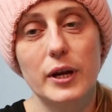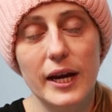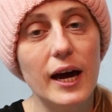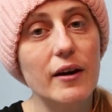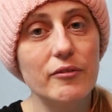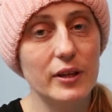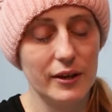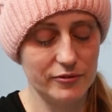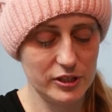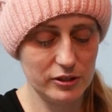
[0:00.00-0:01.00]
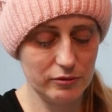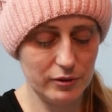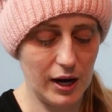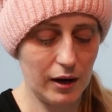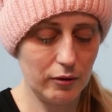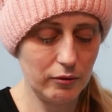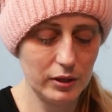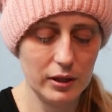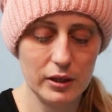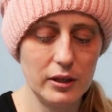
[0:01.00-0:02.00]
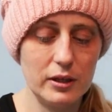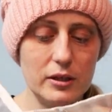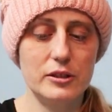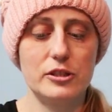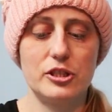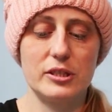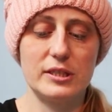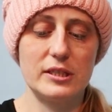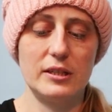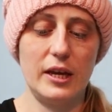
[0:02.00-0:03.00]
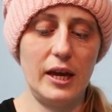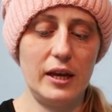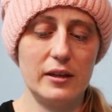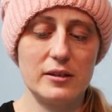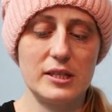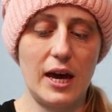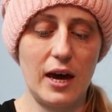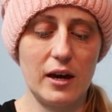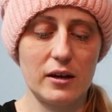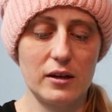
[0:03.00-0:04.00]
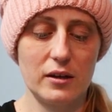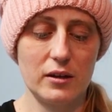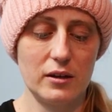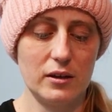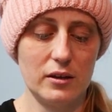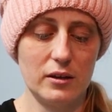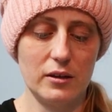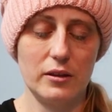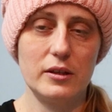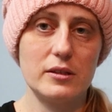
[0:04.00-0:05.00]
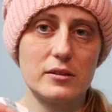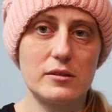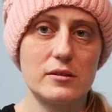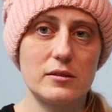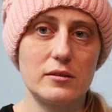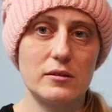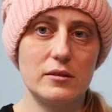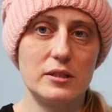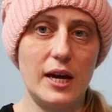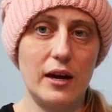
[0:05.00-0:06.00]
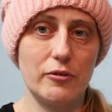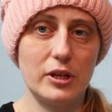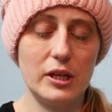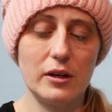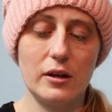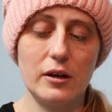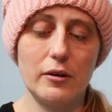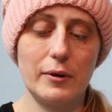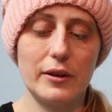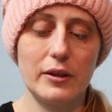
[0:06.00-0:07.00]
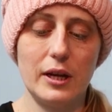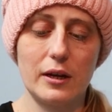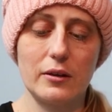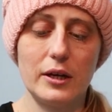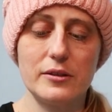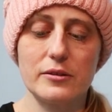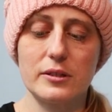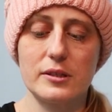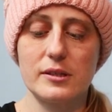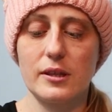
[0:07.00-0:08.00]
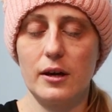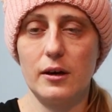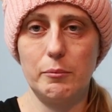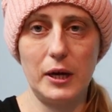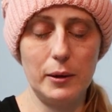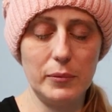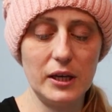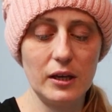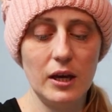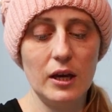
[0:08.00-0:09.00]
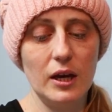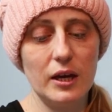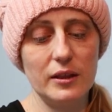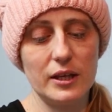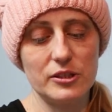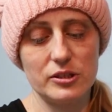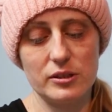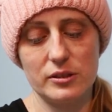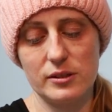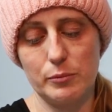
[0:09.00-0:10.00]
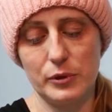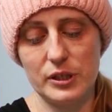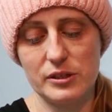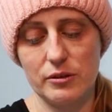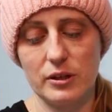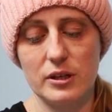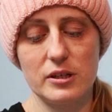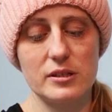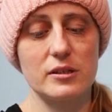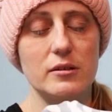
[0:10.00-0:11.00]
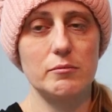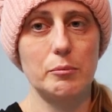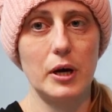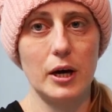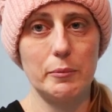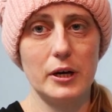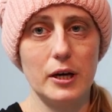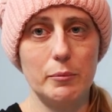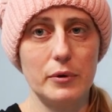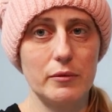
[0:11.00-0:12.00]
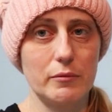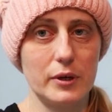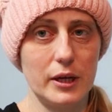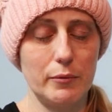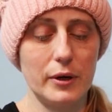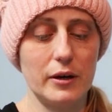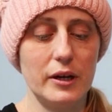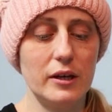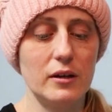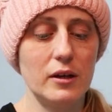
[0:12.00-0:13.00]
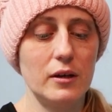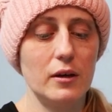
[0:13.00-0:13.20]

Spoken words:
what I have left to do now is just hand tack this down here around the neckline. So this is the piping, and that's simply so that it doesn't pop up when I wear it.